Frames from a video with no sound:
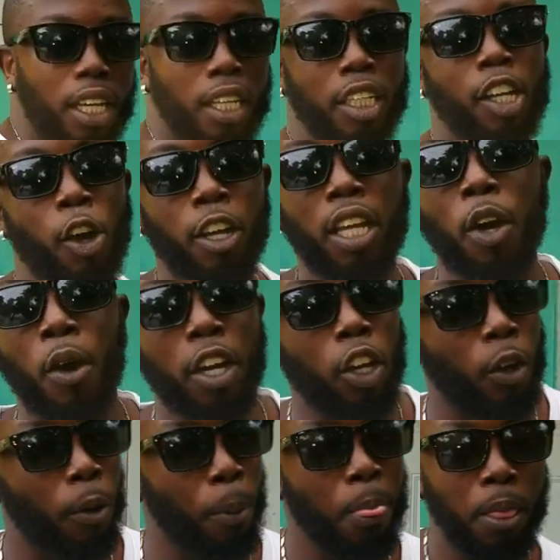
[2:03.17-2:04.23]
Yo, here one
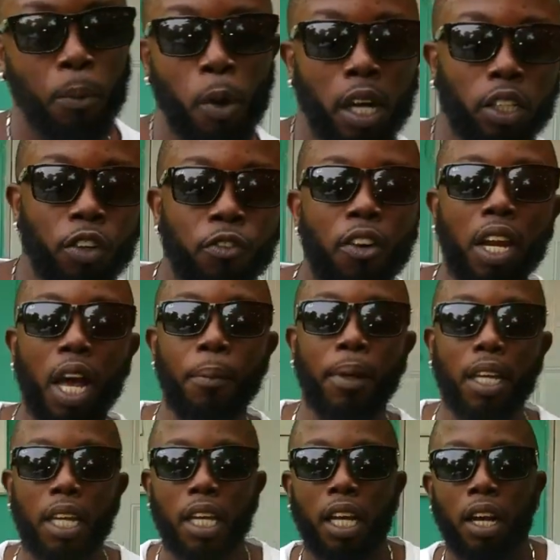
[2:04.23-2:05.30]
now. You want to follow me
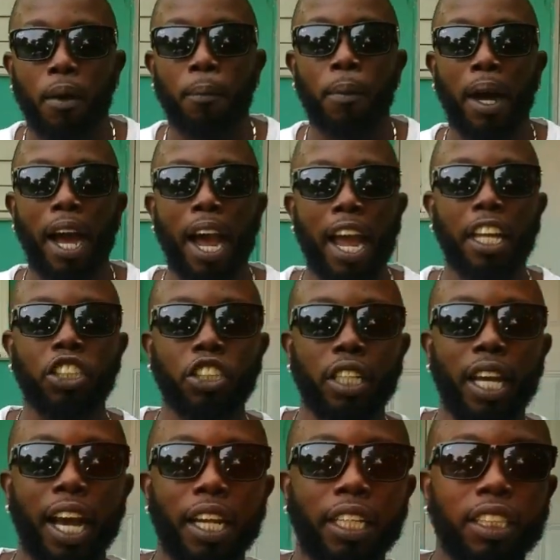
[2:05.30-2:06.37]
for I G, you
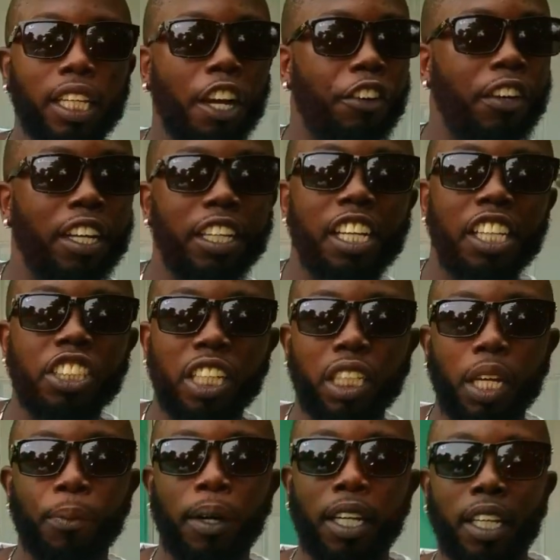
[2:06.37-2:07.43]
understand, real D J
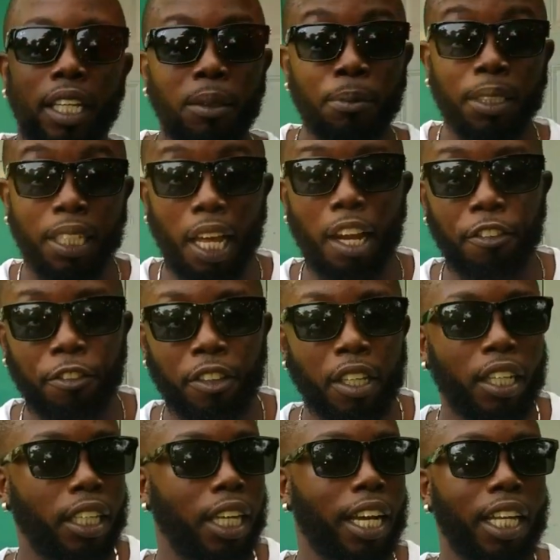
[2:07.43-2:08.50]
Kemar himself.
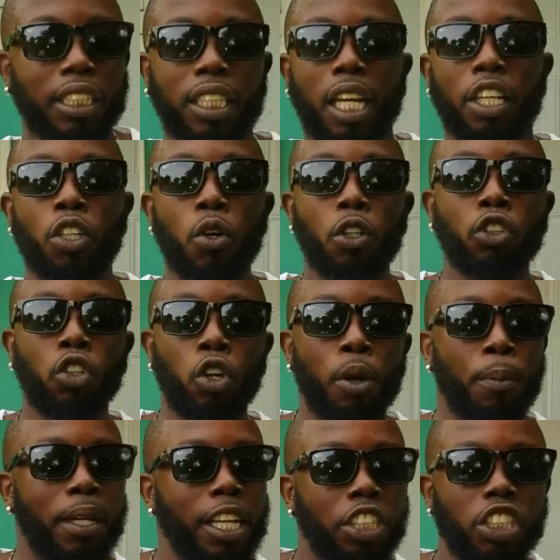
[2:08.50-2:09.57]
You understand, YouTube,
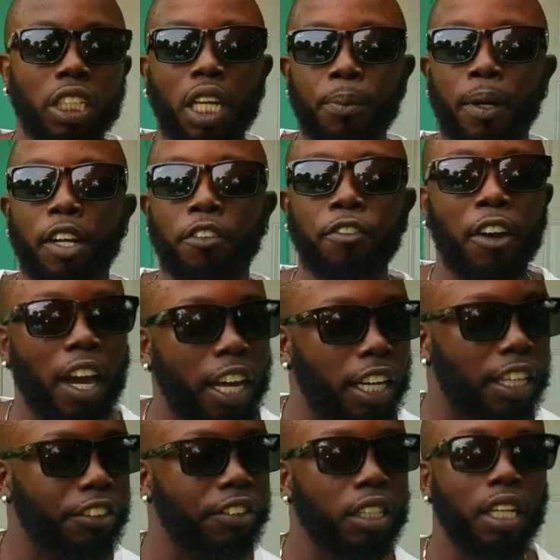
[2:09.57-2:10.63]
D J Kemar the
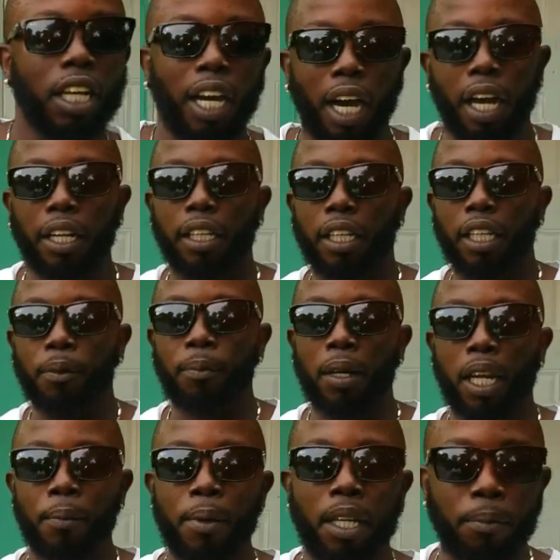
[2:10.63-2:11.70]
finest. And for the
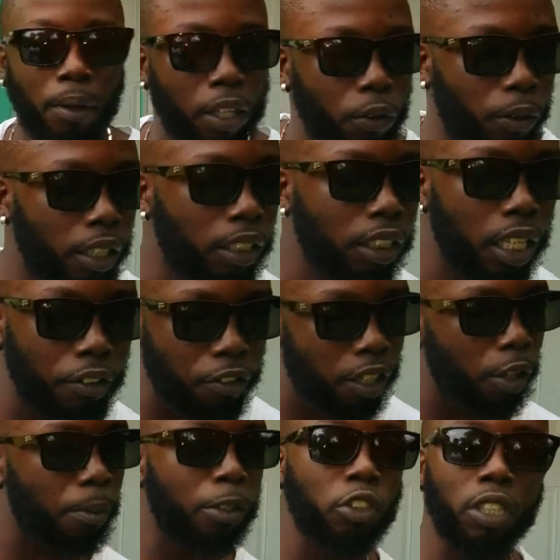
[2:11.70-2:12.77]
big man now, this is the video
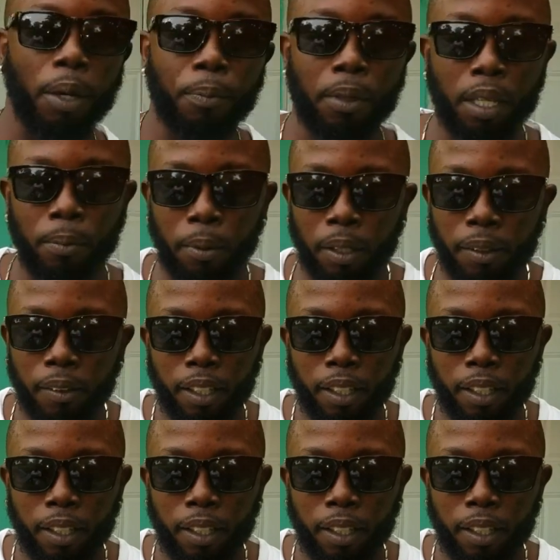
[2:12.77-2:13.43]
we drop people.